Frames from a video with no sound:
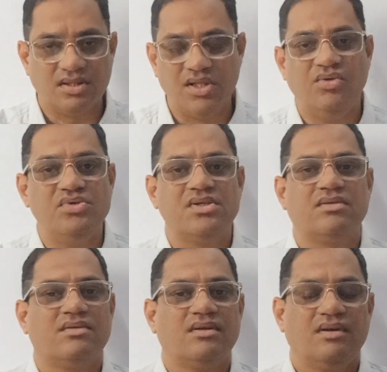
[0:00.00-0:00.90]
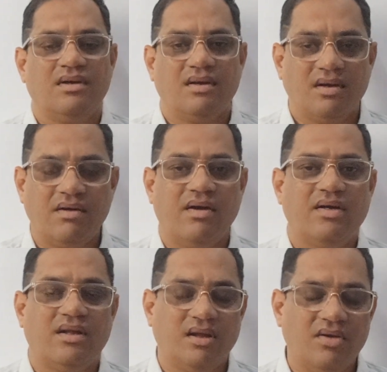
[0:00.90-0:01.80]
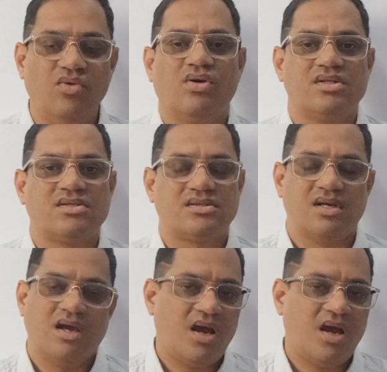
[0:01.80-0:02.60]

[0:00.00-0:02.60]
delusion, great ignorance.